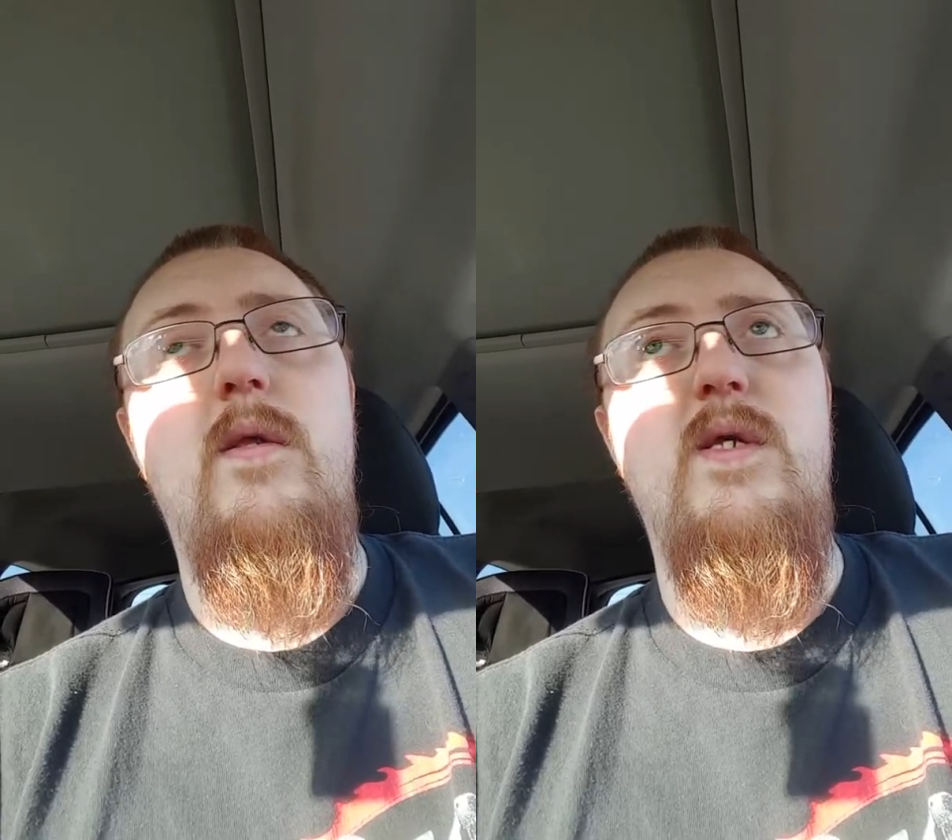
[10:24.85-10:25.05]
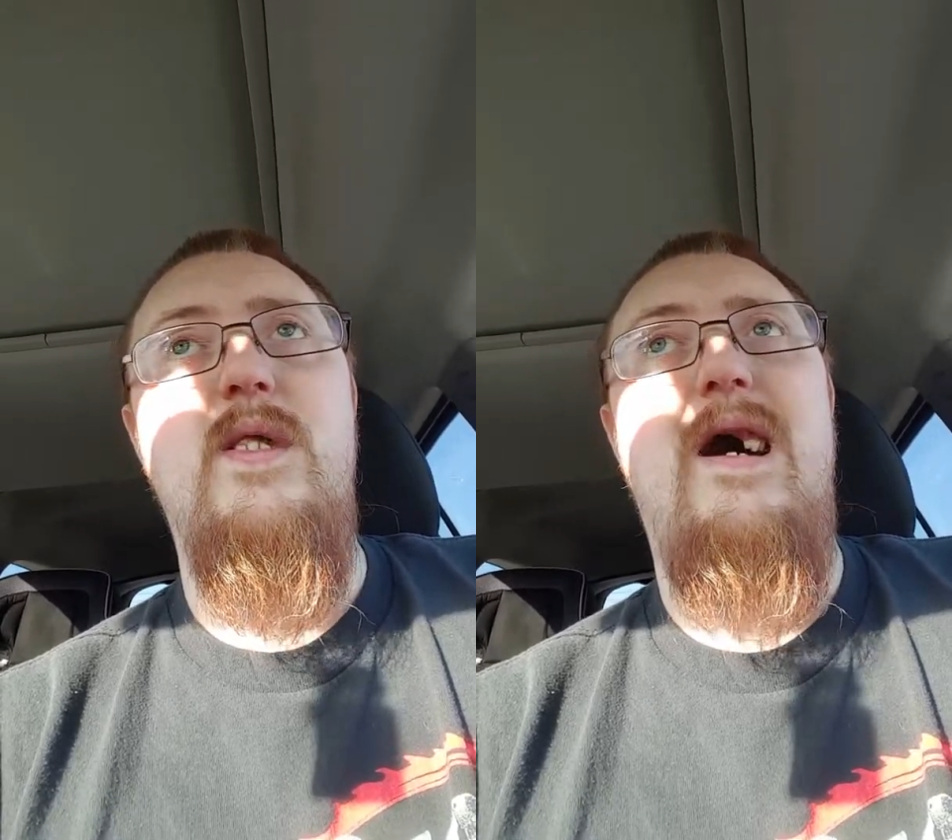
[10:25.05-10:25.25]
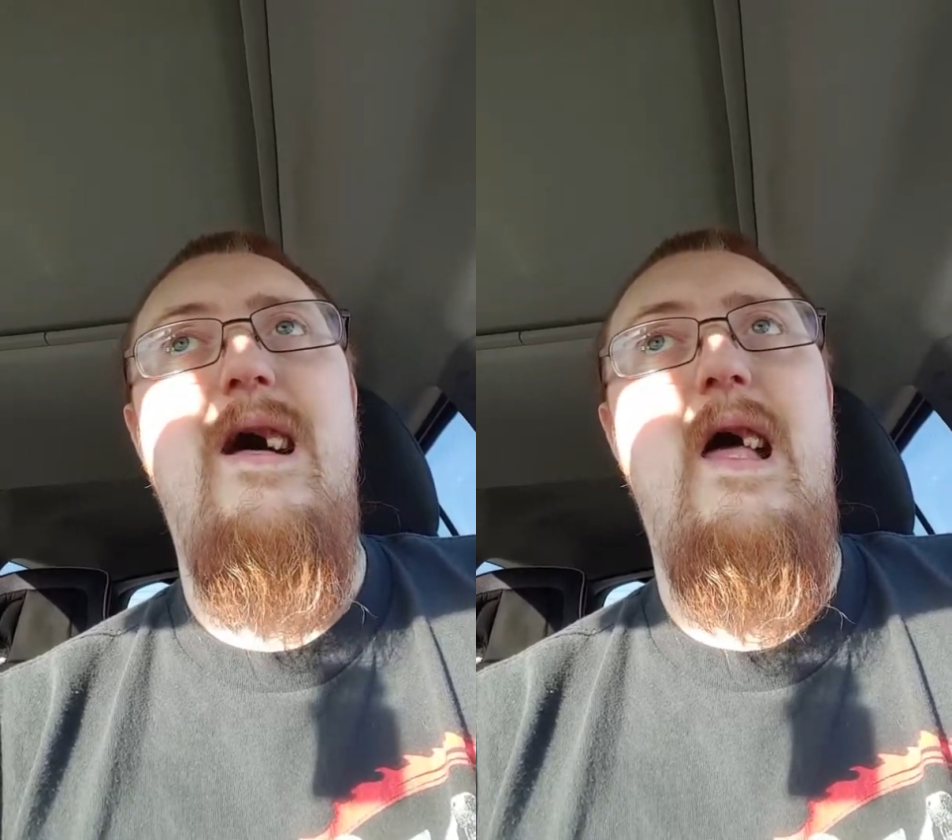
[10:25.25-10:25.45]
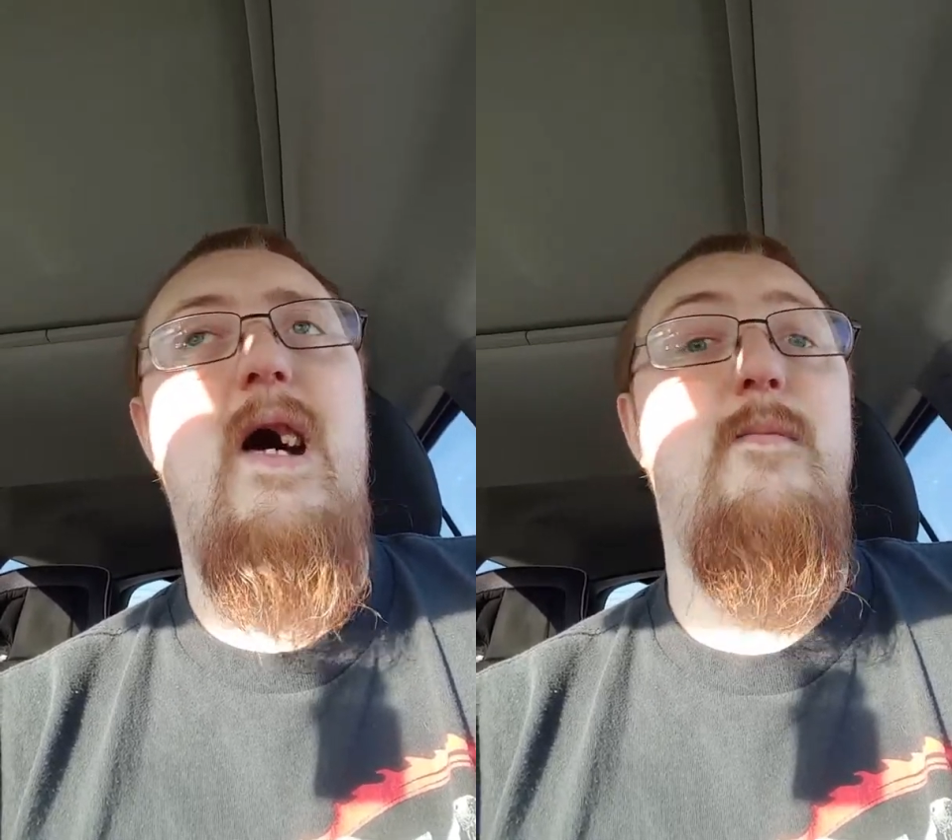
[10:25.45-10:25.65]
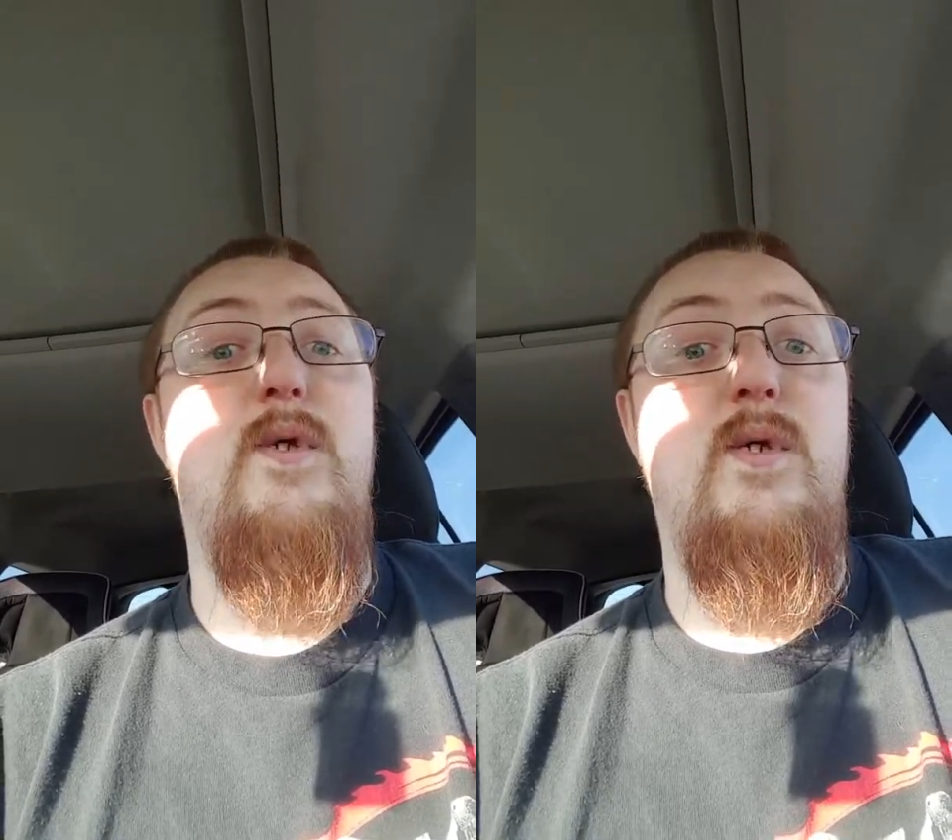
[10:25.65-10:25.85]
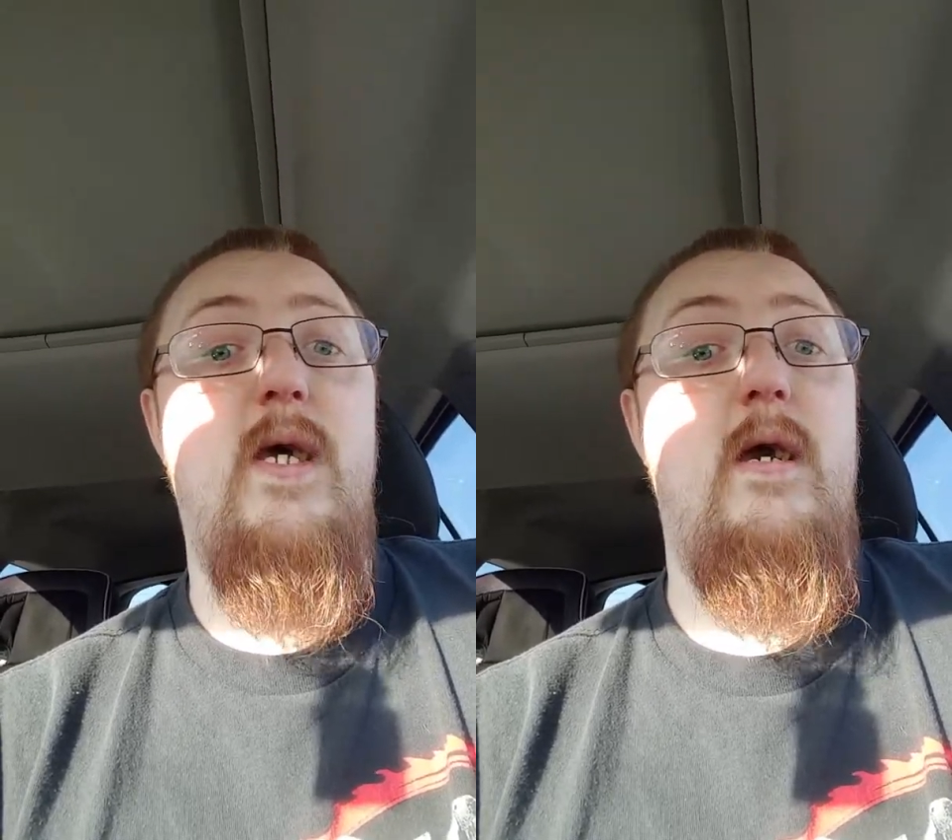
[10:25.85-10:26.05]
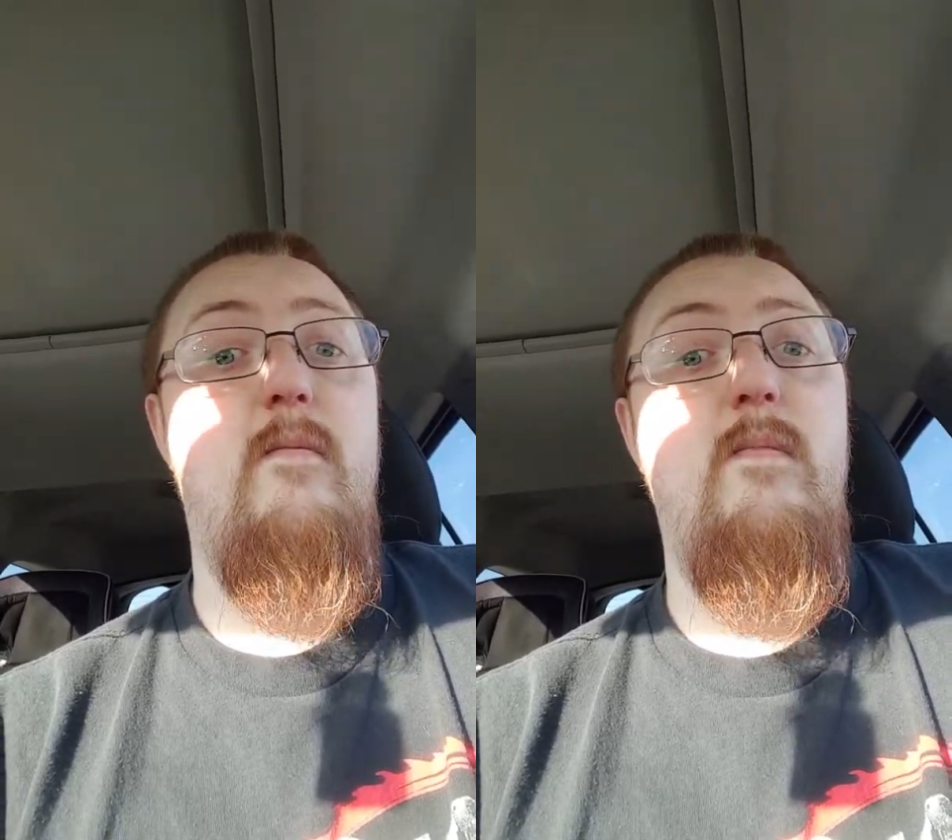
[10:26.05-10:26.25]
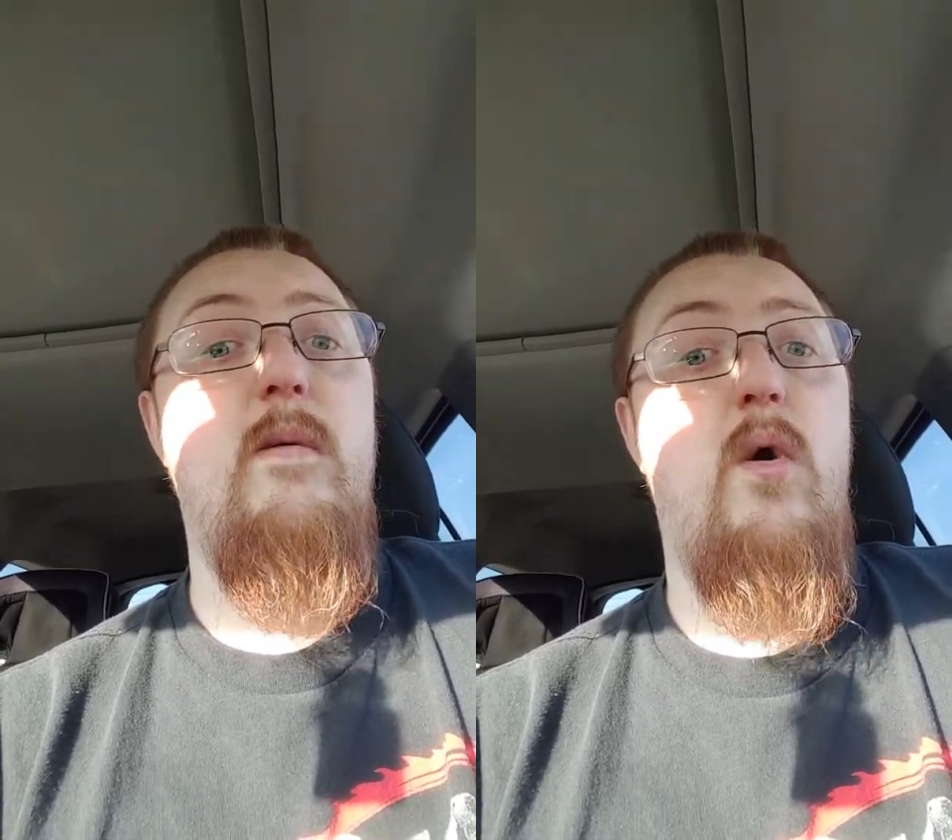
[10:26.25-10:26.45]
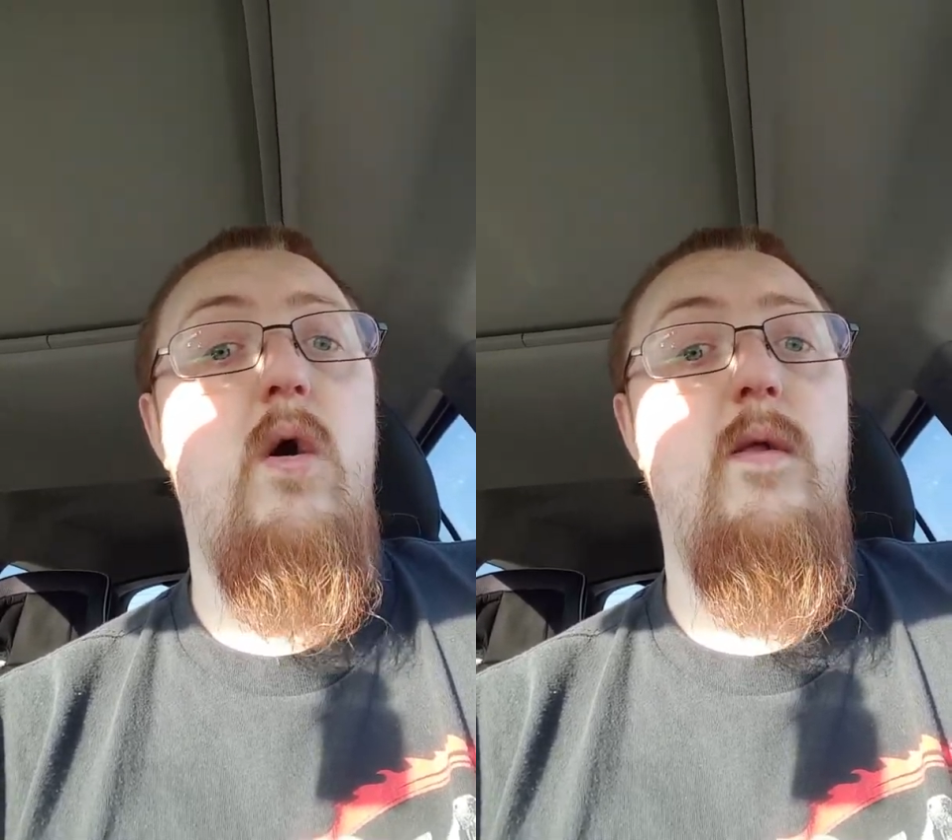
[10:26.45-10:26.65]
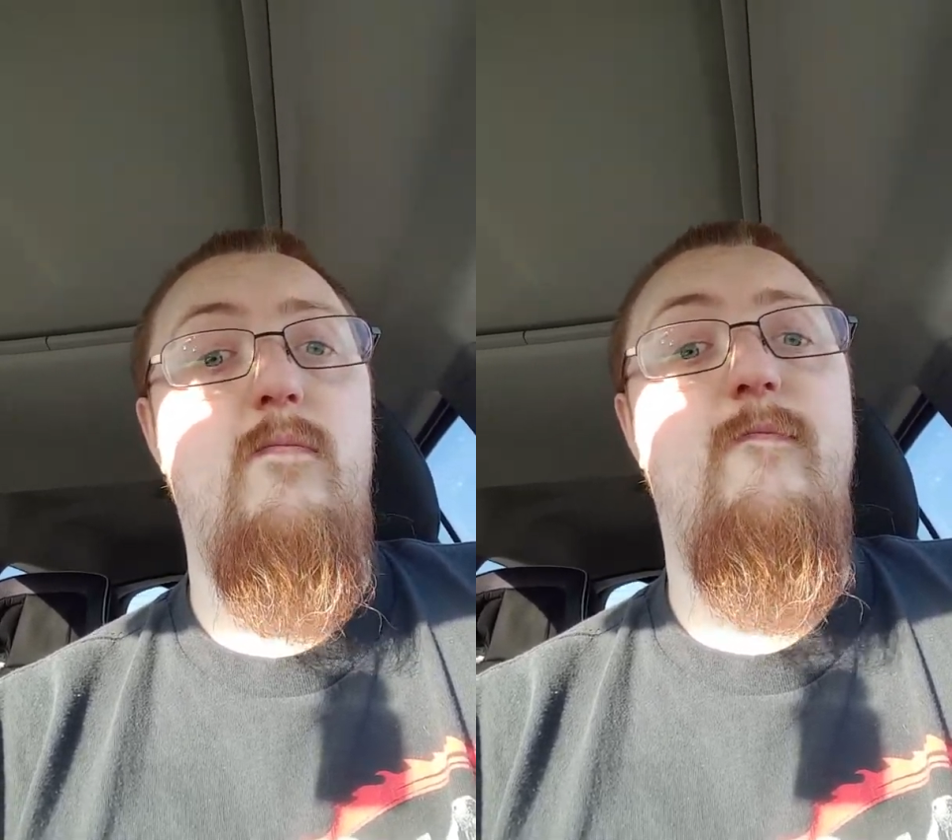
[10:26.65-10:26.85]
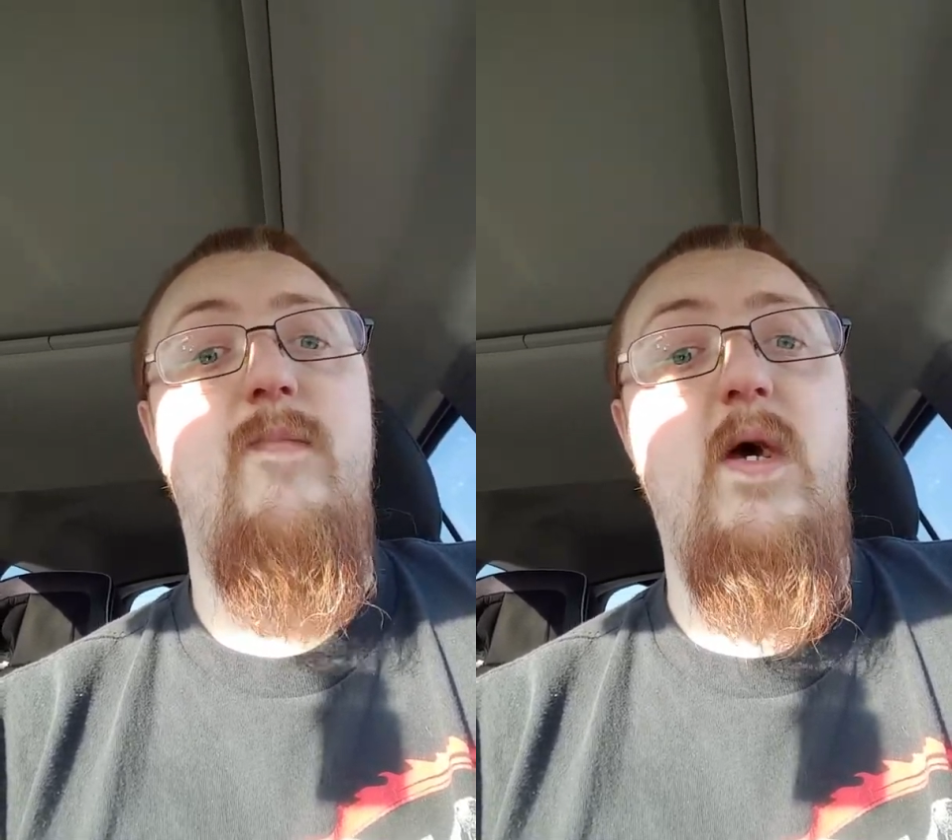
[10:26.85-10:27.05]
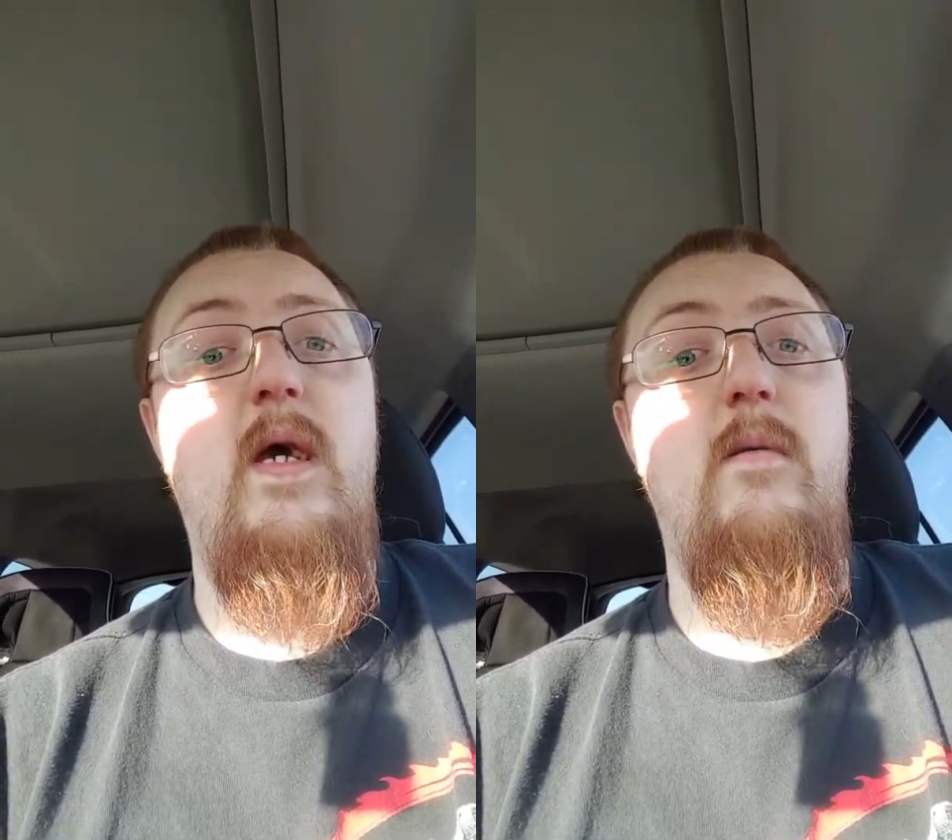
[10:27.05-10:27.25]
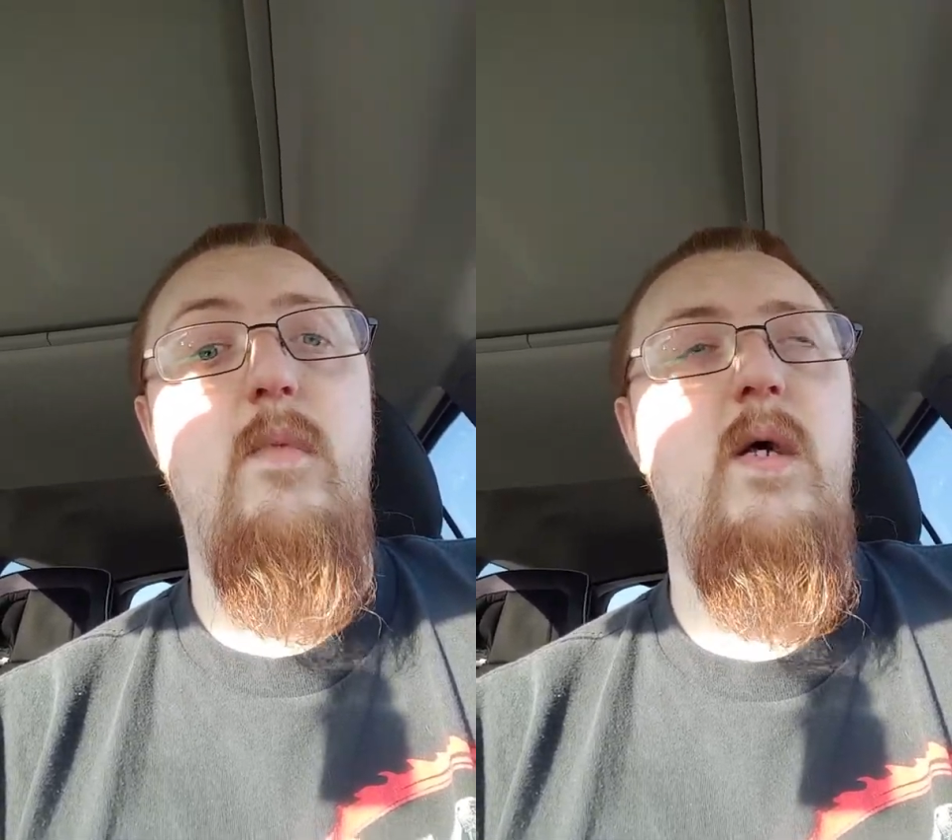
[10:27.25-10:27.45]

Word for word: to not have Shazam be a part of the thing.